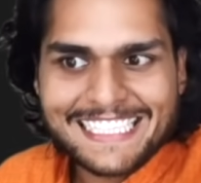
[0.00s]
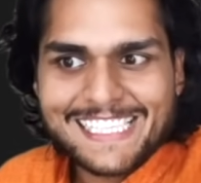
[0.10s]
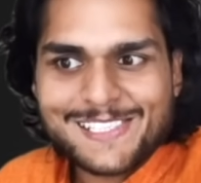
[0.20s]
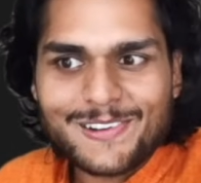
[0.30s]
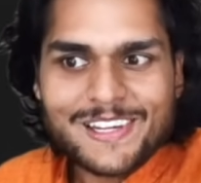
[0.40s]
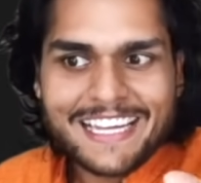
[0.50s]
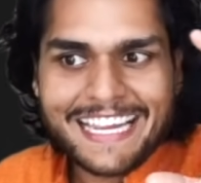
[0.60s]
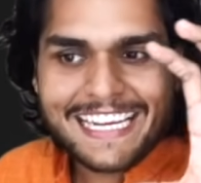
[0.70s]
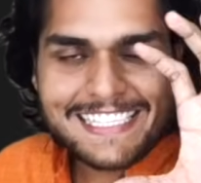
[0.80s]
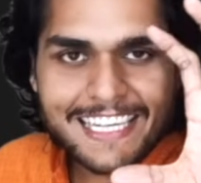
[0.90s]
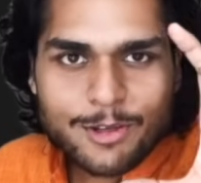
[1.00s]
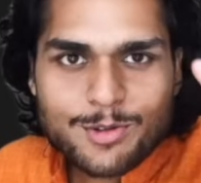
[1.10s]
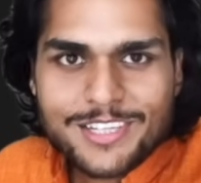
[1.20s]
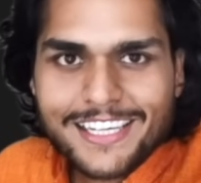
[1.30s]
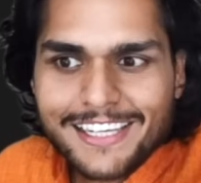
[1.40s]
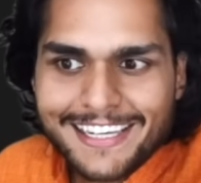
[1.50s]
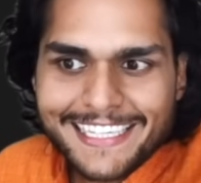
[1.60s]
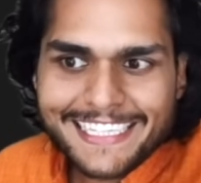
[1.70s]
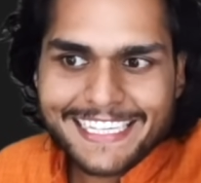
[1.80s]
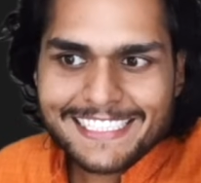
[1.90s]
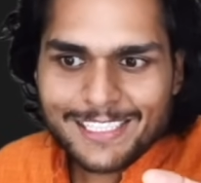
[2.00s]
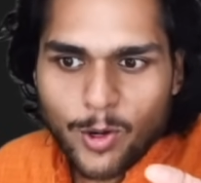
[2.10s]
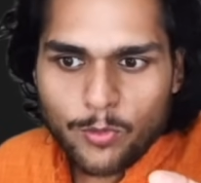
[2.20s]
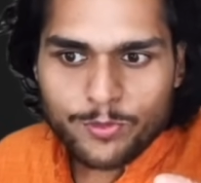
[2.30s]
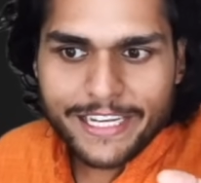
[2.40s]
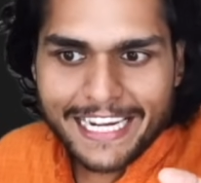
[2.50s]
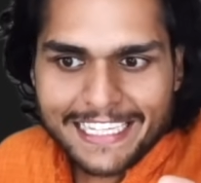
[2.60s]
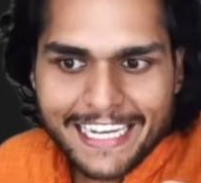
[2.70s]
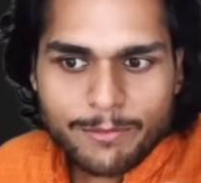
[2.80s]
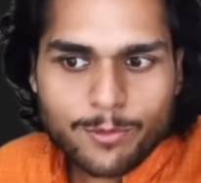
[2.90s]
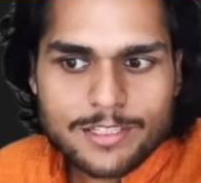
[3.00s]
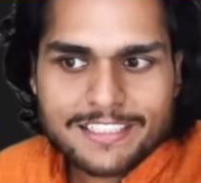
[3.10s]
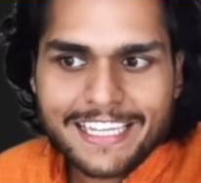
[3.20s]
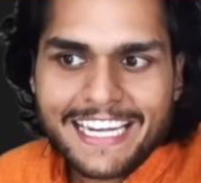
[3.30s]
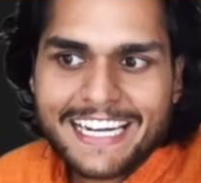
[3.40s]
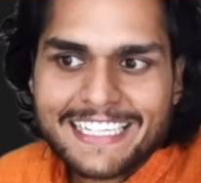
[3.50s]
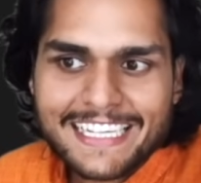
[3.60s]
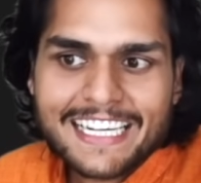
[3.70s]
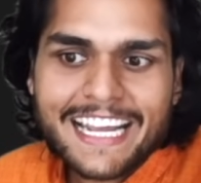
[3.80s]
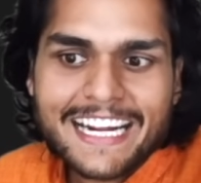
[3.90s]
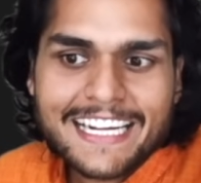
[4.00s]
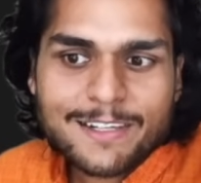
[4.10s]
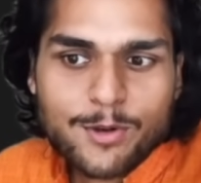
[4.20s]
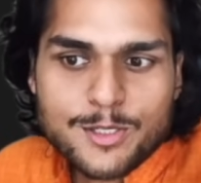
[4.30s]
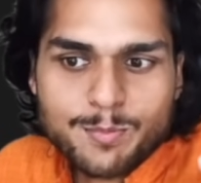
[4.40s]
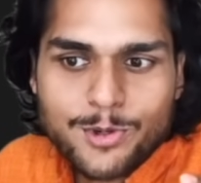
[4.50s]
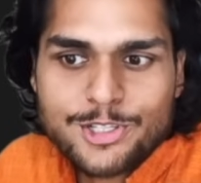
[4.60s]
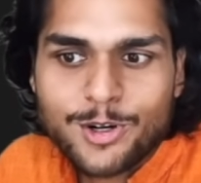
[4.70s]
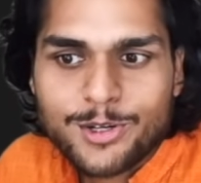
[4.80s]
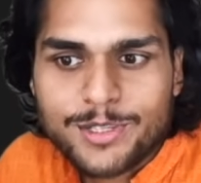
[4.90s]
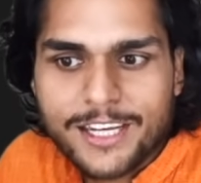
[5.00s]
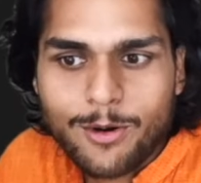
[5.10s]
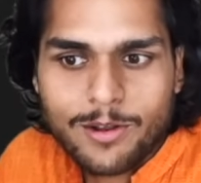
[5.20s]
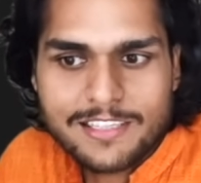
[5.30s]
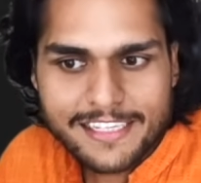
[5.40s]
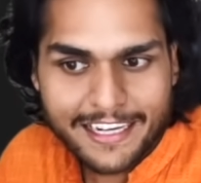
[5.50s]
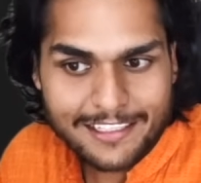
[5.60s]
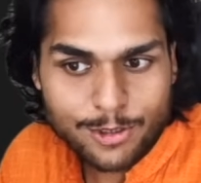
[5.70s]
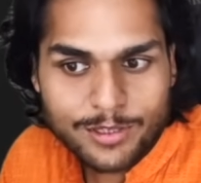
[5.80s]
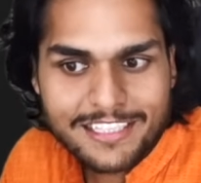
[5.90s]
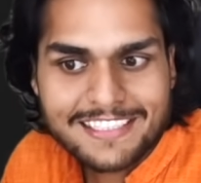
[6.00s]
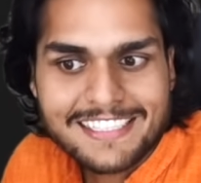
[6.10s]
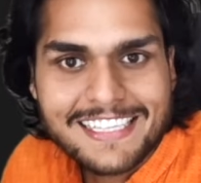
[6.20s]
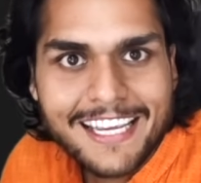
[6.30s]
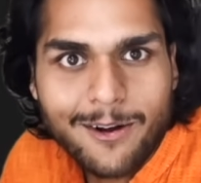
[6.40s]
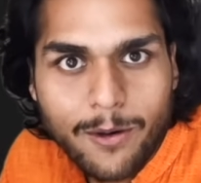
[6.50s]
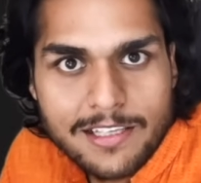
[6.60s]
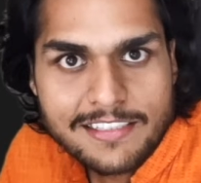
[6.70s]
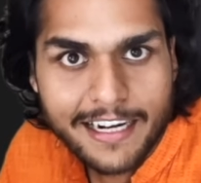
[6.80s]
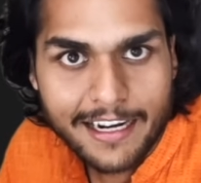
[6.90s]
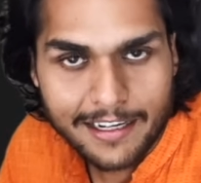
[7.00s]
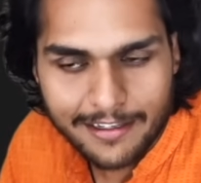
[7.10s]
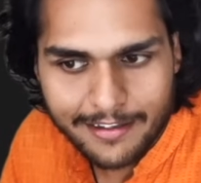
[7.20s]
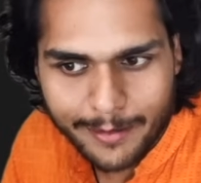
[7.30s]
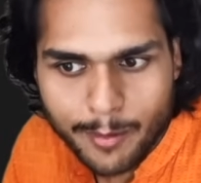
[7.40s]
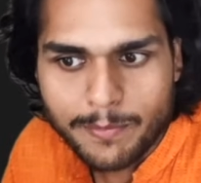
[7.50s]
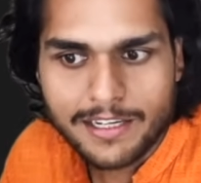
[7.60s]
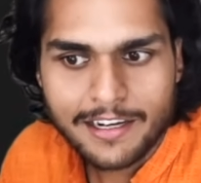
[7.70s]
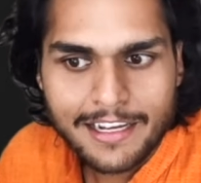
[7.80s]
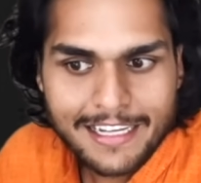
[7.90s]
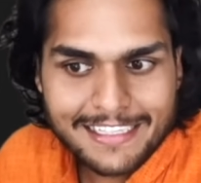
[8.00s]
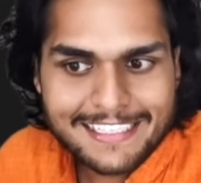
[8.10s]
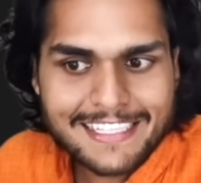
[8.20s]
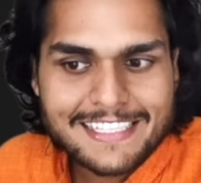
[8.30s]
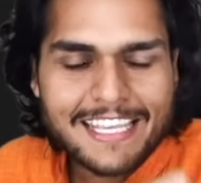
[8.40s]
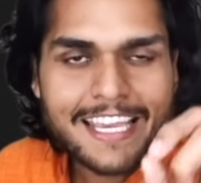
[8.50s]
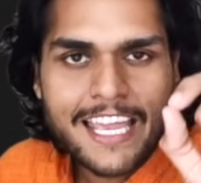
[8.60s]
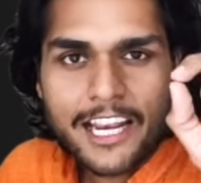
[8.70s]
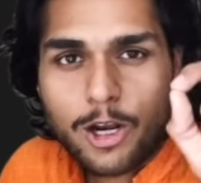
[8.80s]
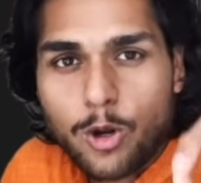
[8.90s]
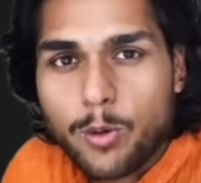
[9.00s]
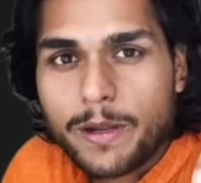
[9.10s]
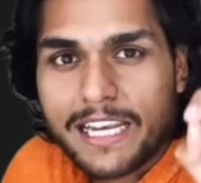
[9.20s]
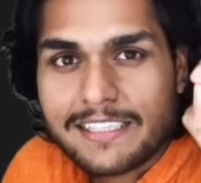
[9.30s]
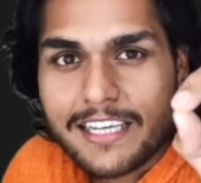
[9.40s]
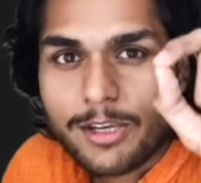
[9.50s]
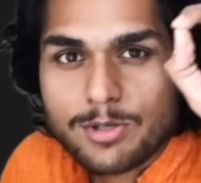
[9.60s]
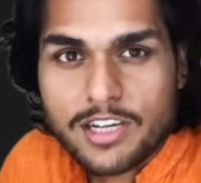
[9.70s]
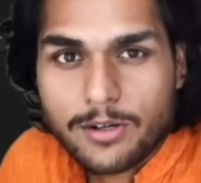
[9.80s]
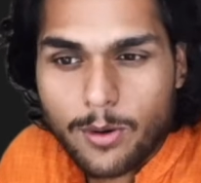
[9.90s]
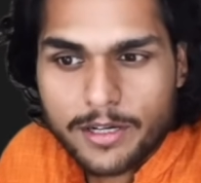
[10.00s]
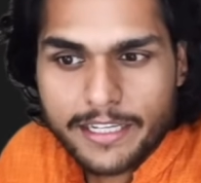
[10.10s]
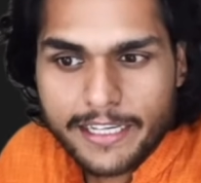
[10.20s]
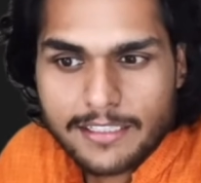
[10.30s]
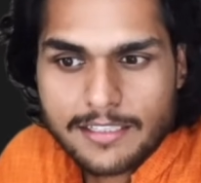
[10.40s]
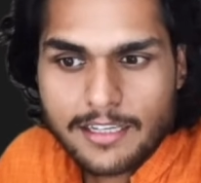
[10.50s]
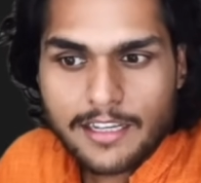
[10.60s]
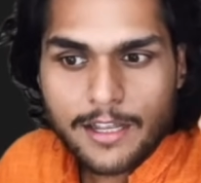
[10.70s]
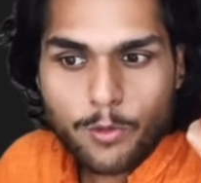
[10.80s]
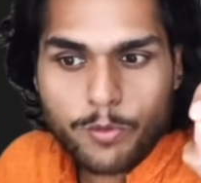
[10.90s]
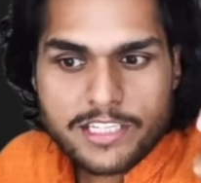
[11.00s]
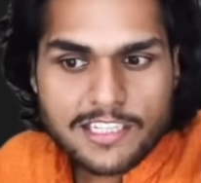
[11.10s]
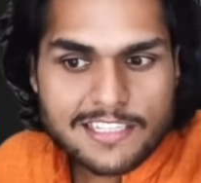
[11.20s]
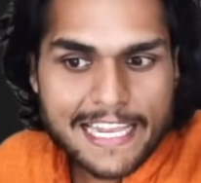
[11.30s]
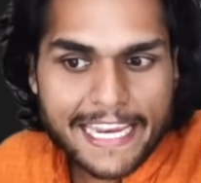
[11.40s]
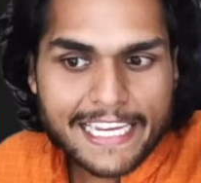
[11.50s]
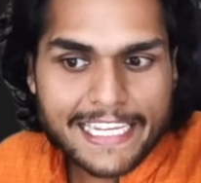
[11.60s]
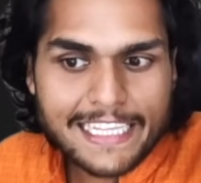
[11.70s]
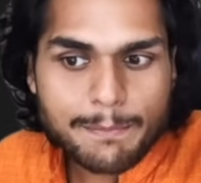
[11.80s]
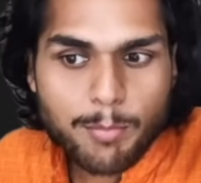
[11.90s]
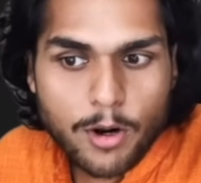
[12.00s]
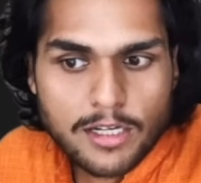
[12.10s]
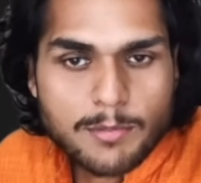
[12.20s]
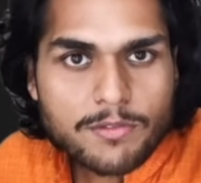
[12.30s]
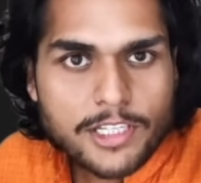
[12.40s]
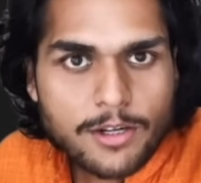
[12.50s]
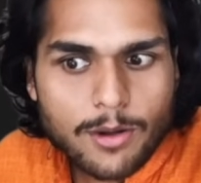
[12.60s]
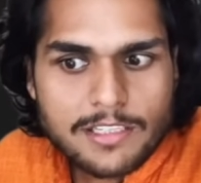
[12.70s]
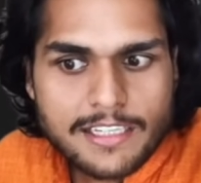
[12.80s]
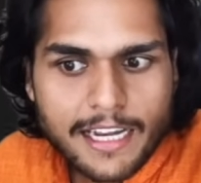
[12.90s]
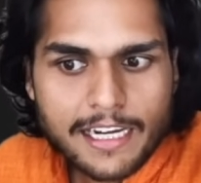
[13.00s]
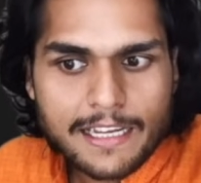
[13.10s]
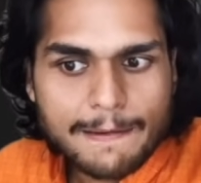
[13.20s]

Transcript: So execution context of getName was created and it was pushed onto the call stack. So this is the call stack. Remember, this is the global execution context which is lying in the bottom of the call stack.